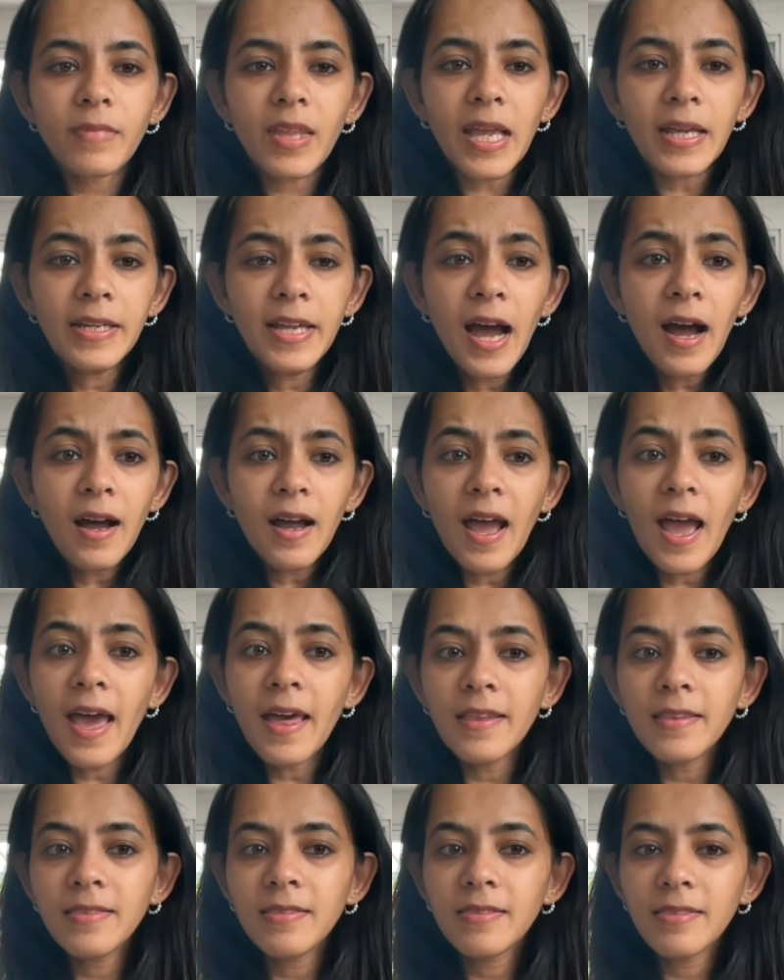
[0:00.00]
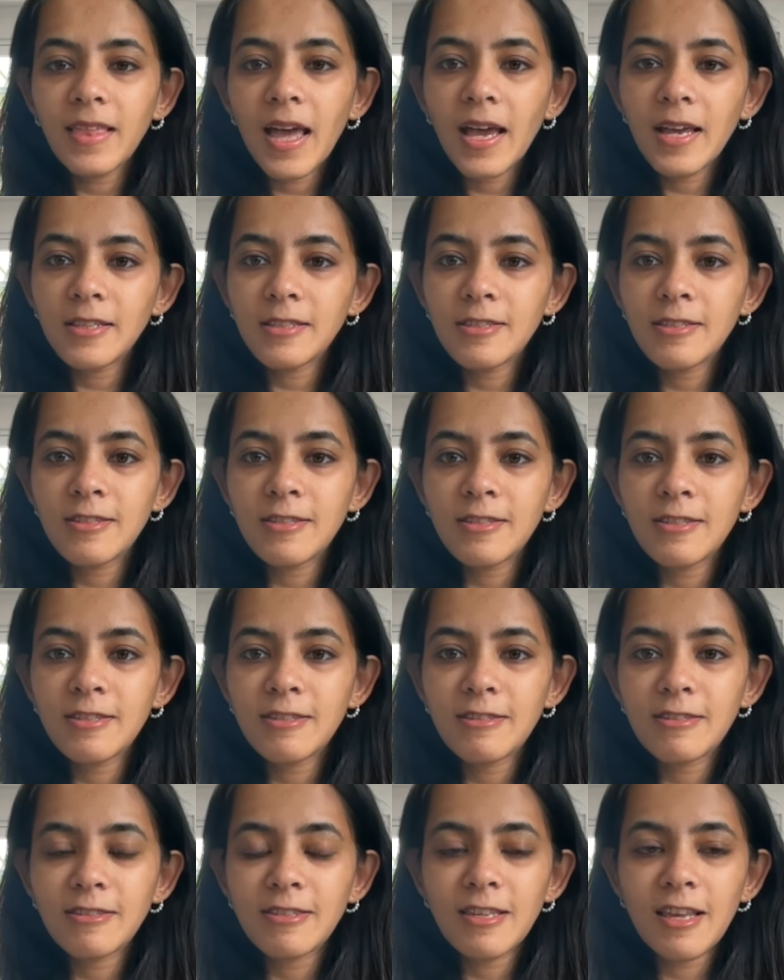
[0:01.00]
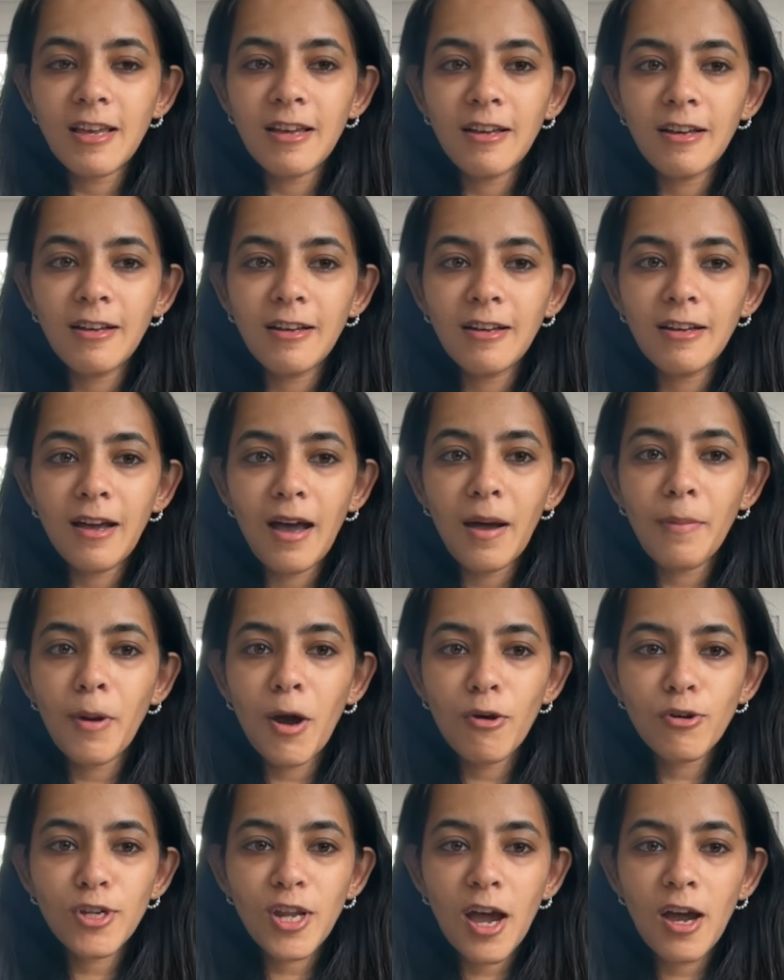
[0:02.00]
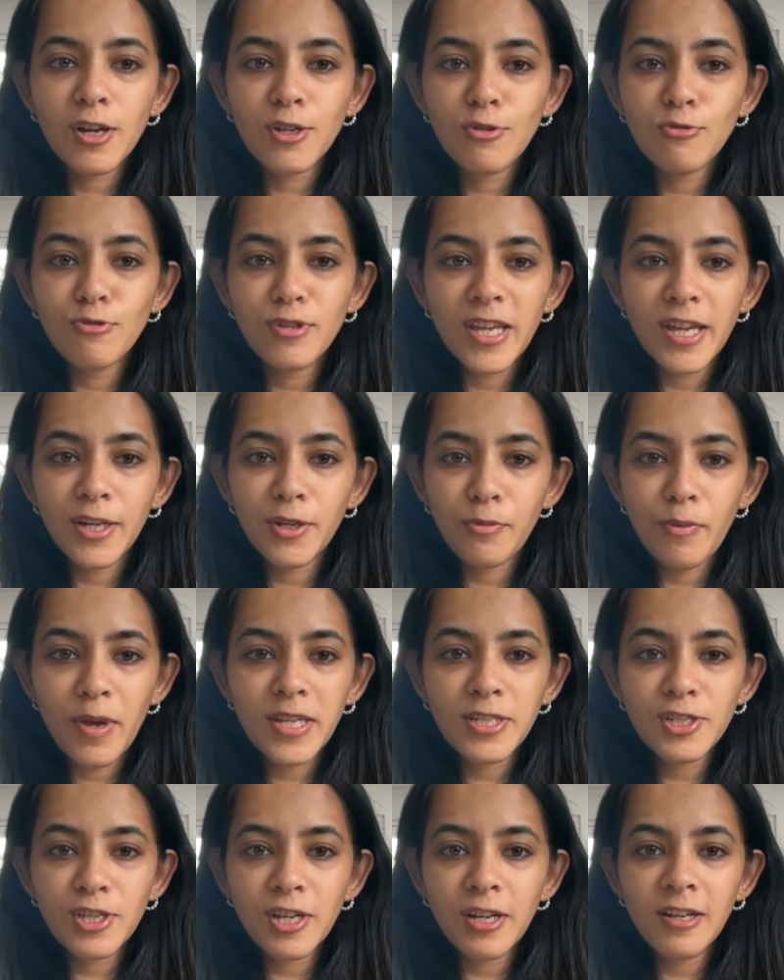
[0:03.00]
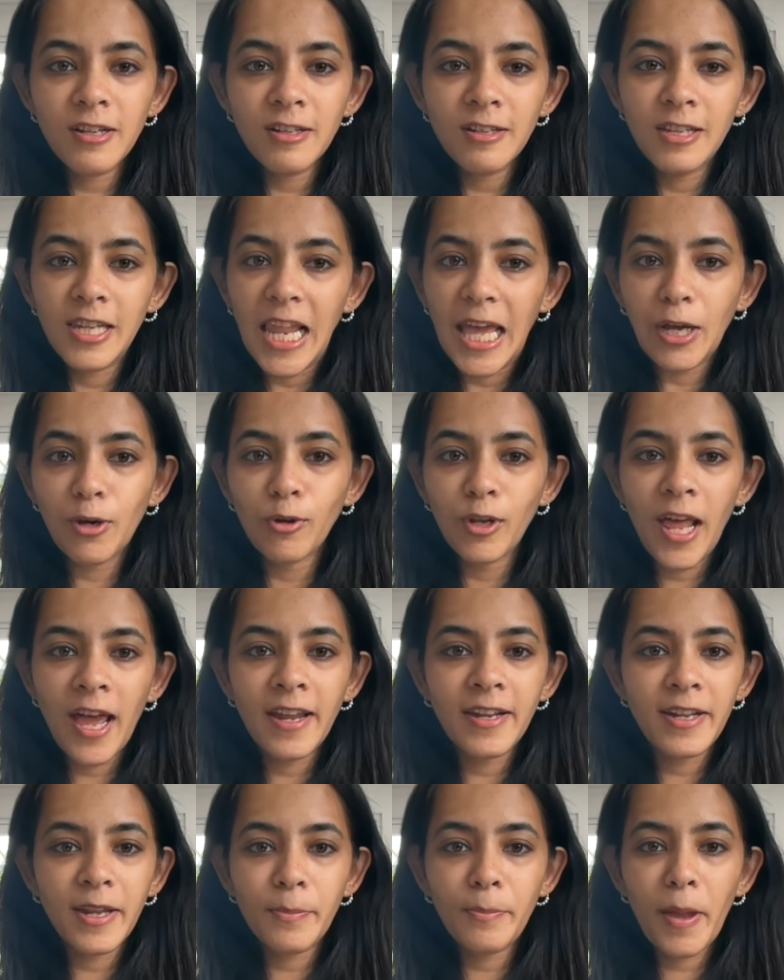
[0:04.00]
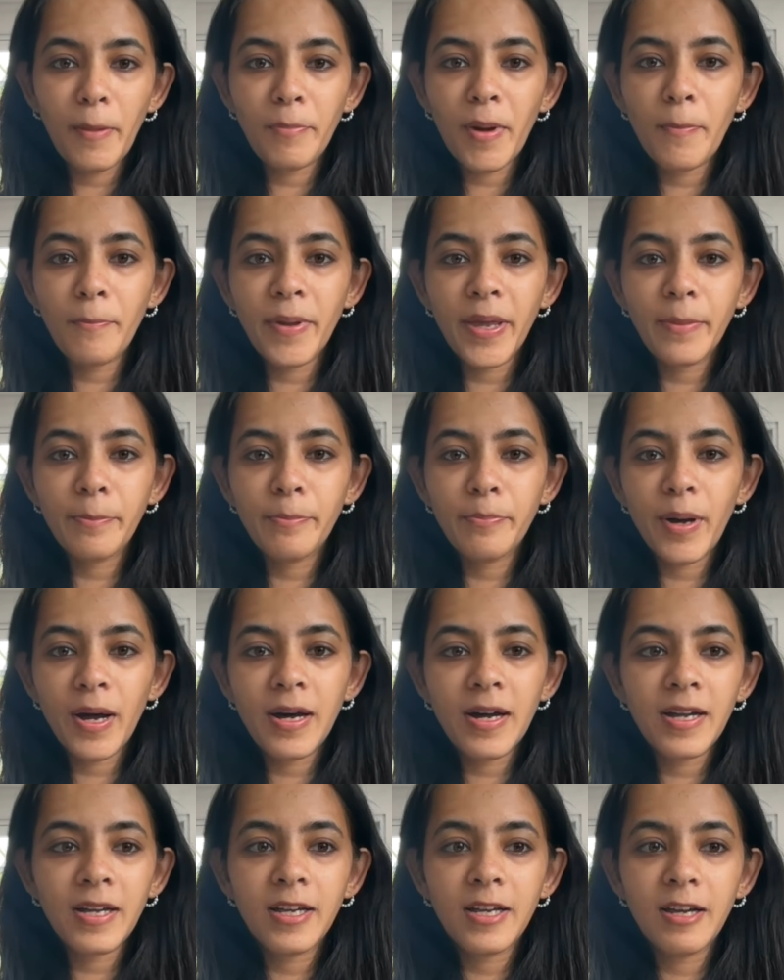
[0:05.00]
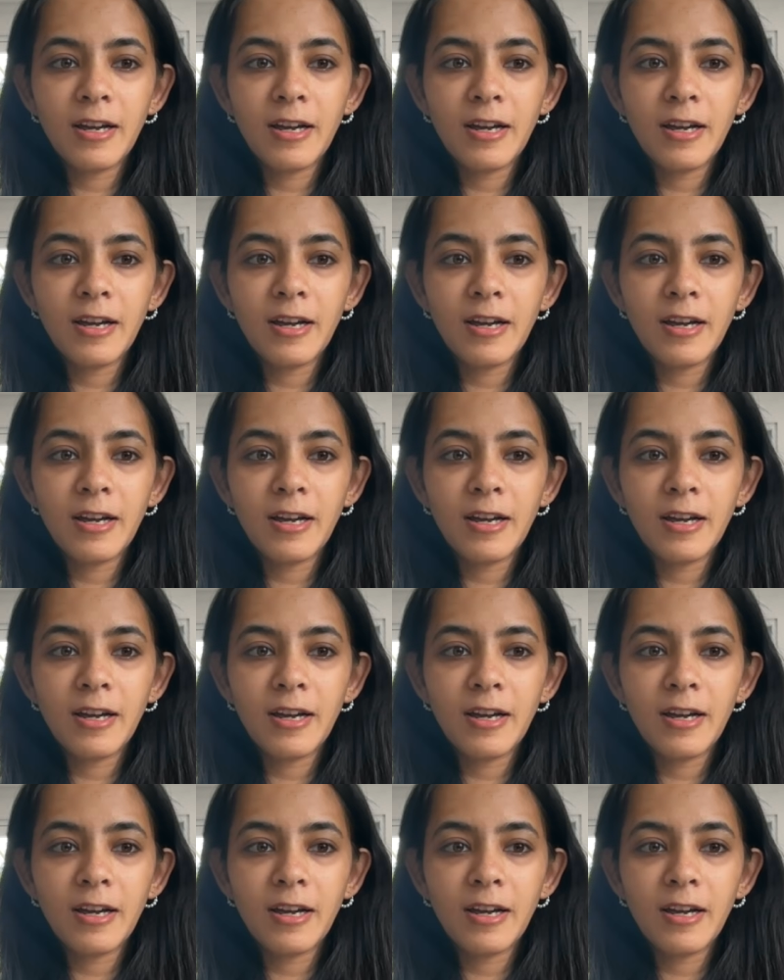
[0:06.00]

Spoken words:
Yeah, and that's about our 2 day adventure. Legoland and Peppa Pig Park